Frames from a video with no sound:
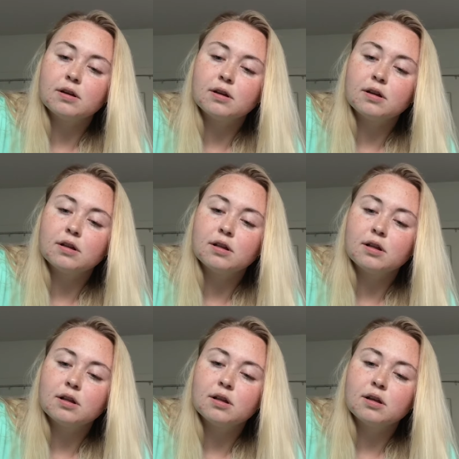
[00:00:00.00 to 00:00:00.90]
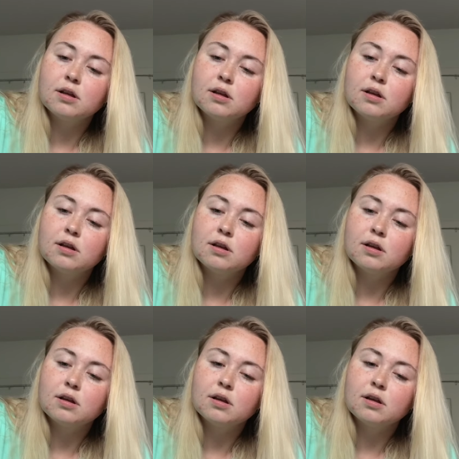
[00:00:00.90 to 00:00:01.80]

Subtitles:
[no speech]